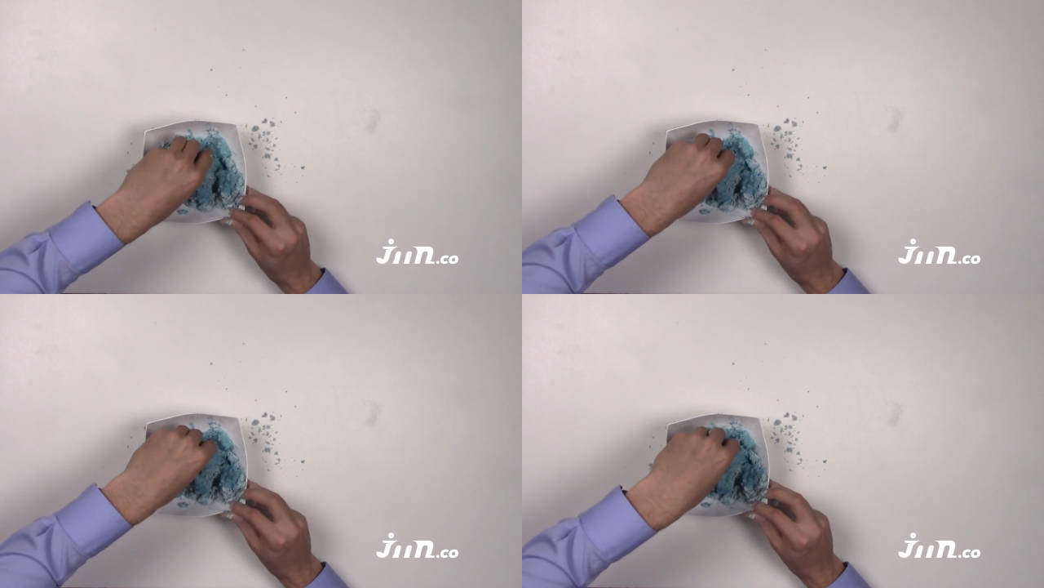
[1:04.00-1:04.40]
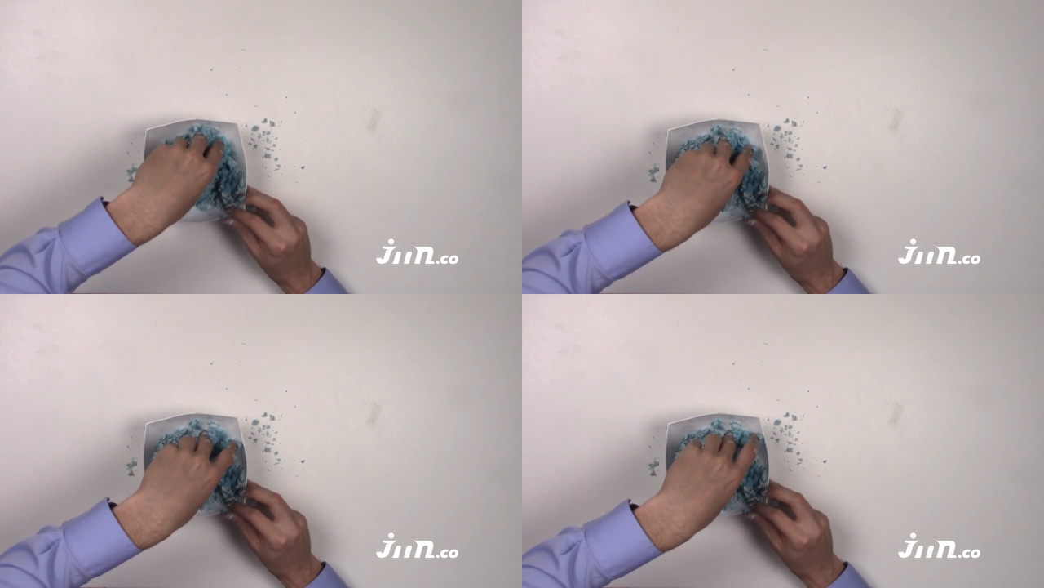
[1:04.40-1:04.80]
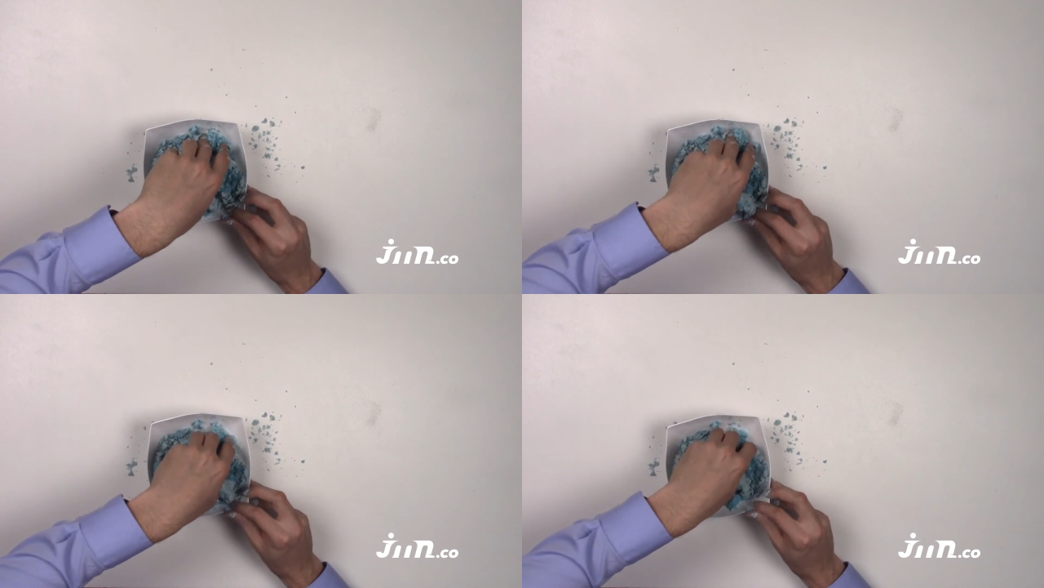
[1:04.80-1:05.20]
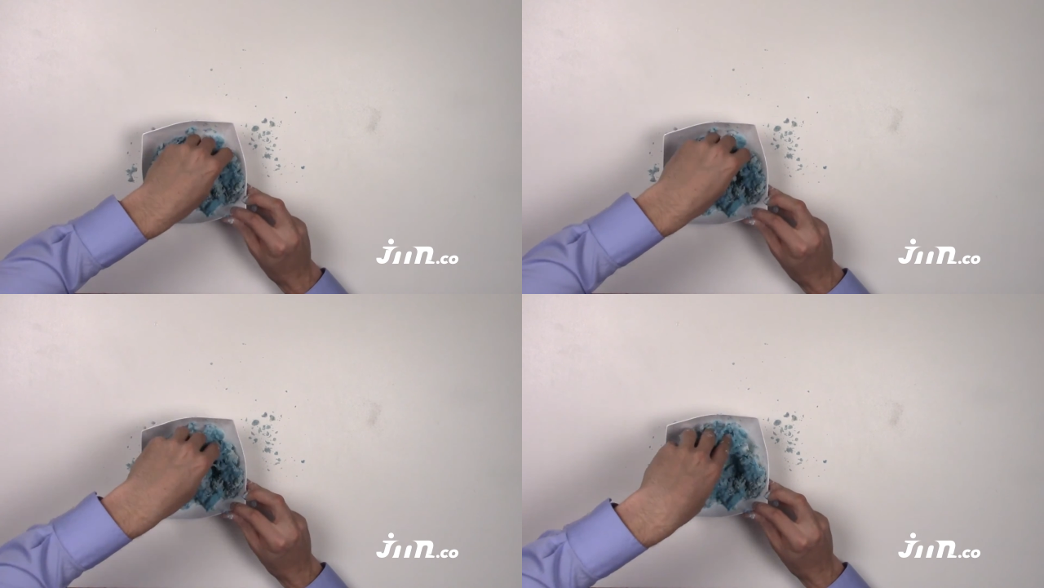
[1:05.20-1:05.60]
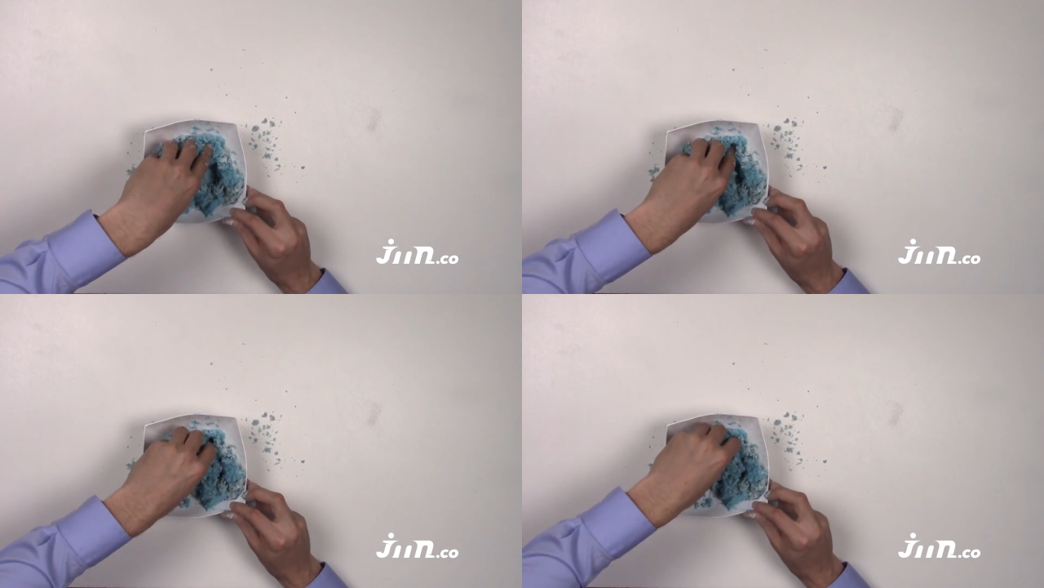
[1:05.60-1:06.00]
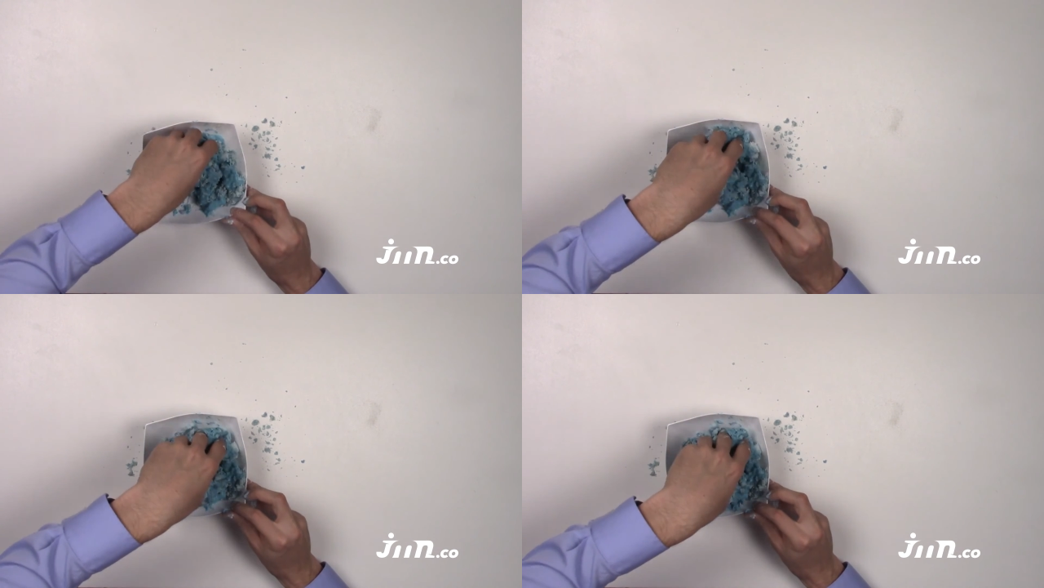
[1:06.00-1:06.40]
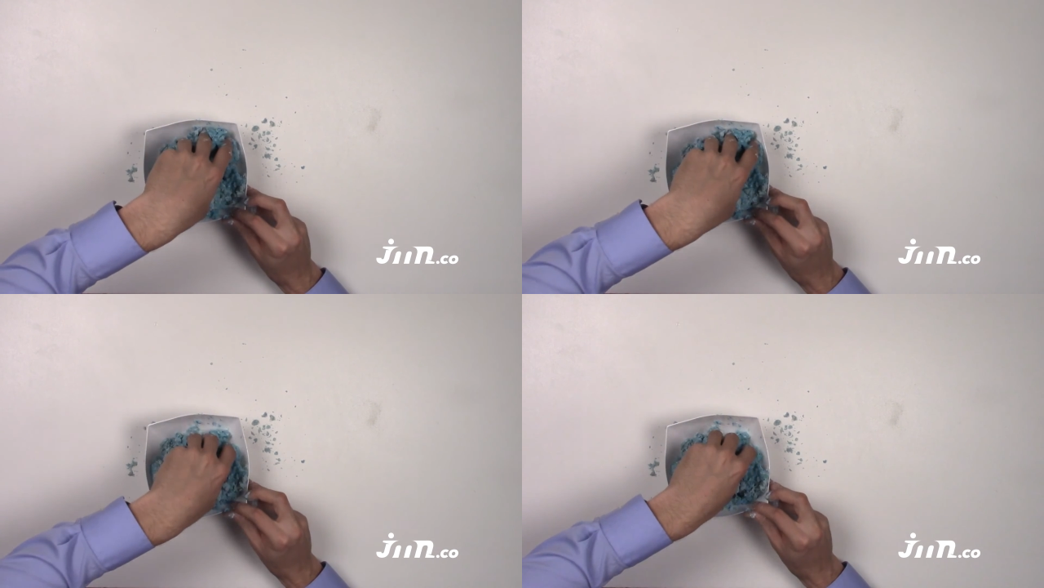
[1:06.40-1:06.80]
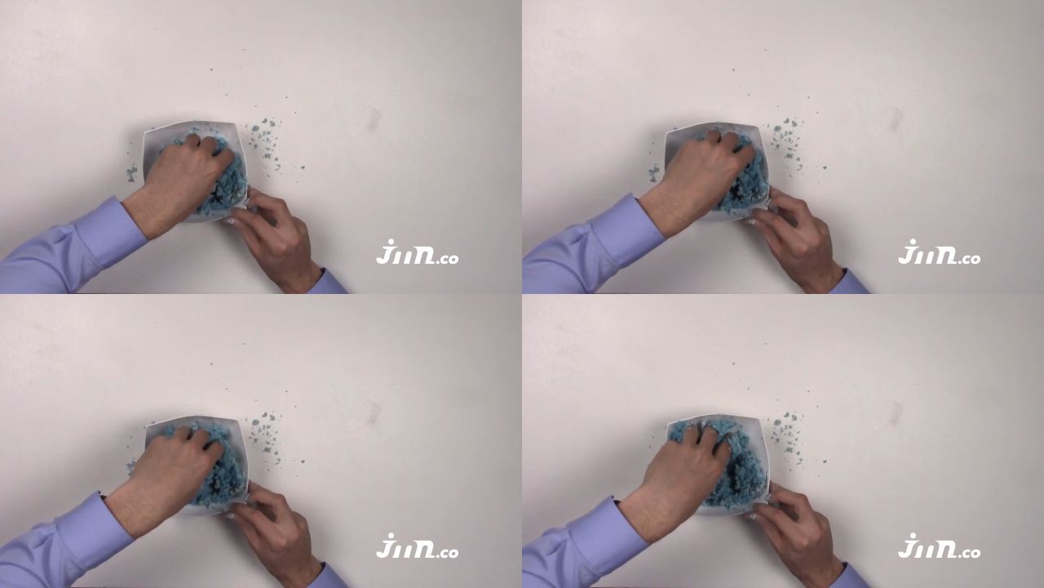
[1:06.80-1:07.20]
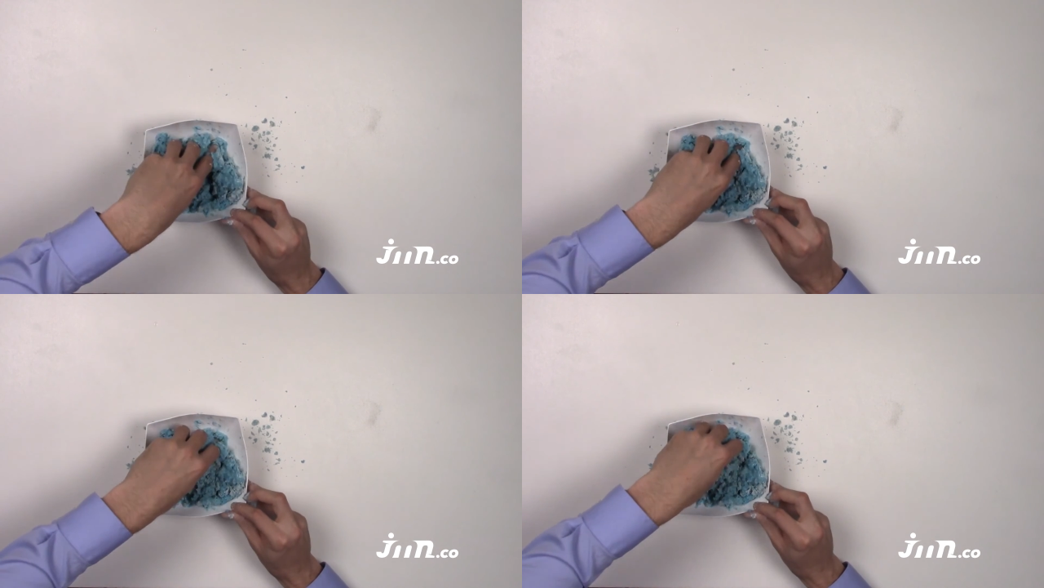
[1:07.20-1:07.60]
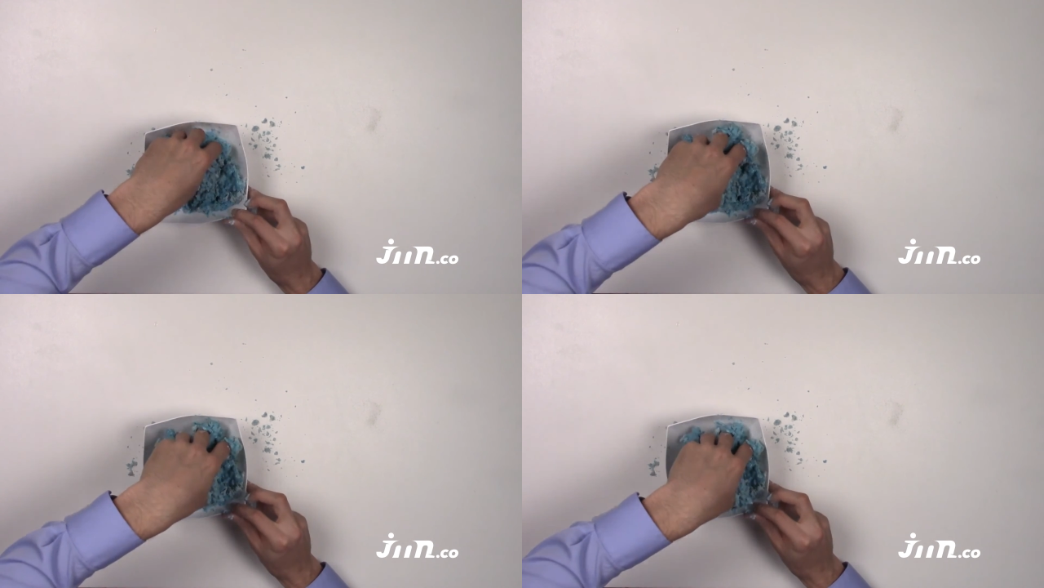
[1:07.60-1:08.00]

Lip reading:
Nobody's mouth can be seen.